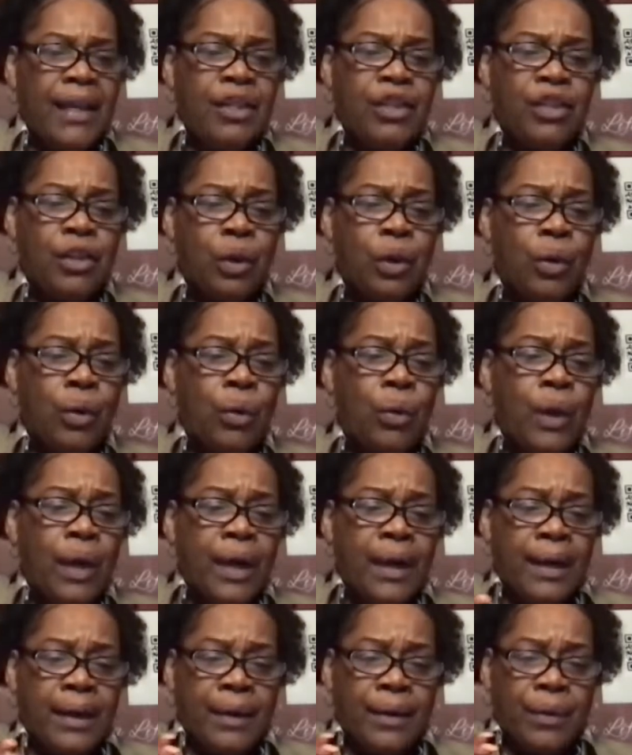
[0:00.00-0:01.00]
So
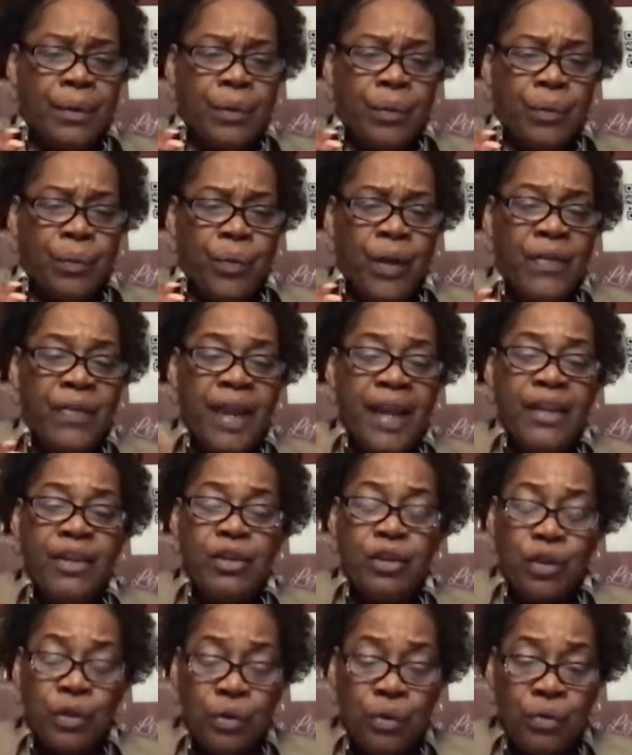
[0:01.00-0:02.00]
when they
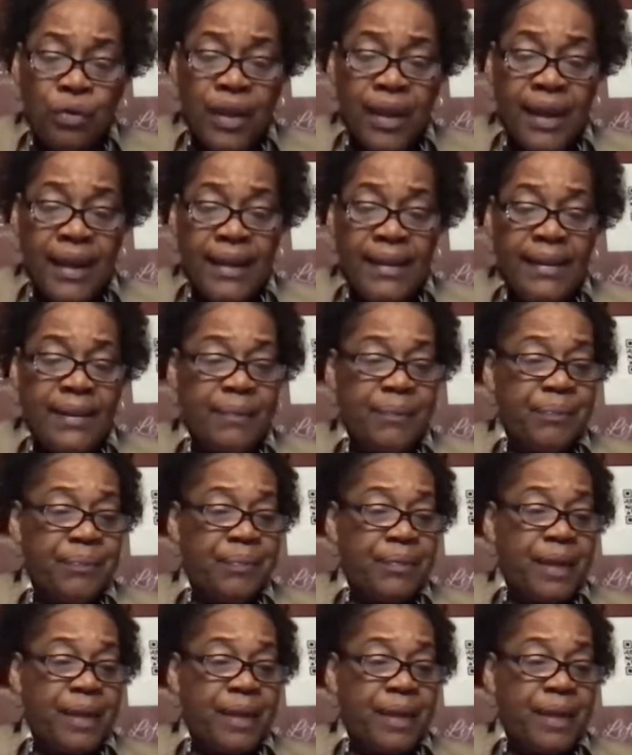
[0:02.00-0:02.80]
do this,